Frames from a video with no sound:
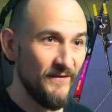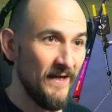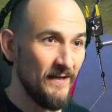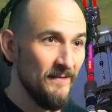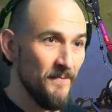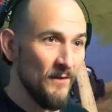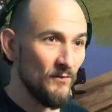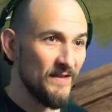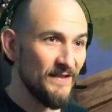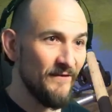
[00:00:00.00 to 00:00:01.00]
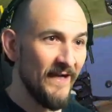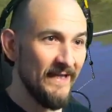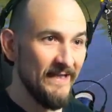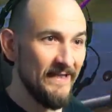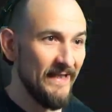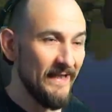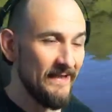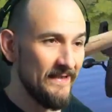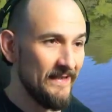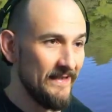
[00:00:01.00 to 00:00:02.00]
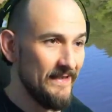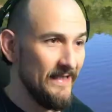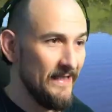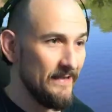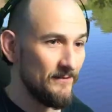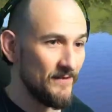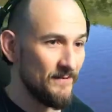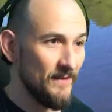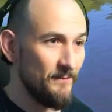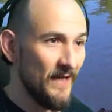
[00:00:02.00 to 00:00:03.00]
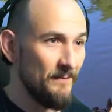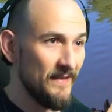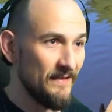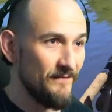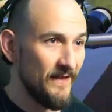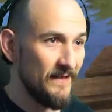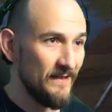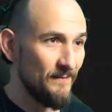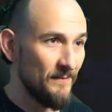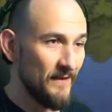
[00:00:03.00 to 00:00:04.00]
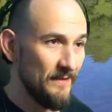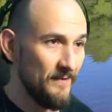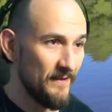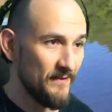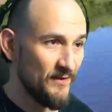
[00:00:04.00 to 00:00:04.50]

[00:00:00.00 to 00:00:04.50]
Alright, quick flip the bail, so the floats don't drift off too far.